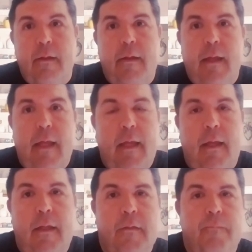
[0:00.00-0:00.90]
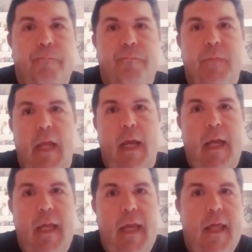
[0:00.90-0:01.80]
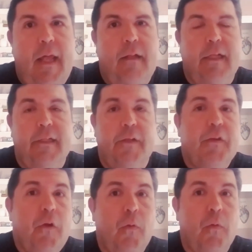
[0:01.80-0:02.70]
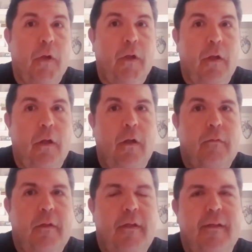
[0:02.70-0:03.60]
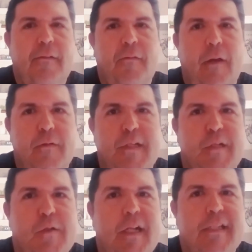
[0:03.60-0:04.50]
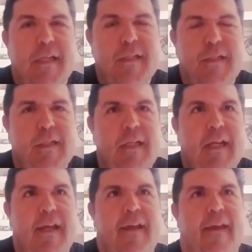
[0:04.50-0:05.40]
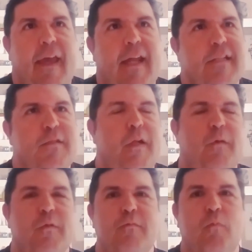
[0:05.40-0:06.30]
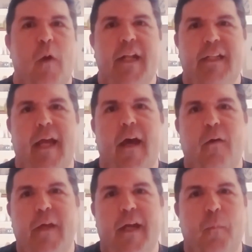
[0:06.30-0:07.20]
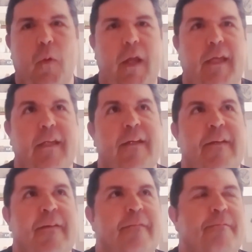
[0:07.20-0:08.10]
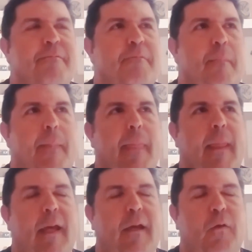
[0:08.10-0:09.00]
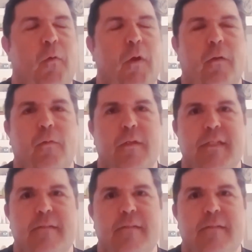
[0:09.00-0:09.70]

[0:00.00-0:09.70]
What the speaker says: And I had another coworker. I was in a training session, and as training was winding down, we had a break. My coworker was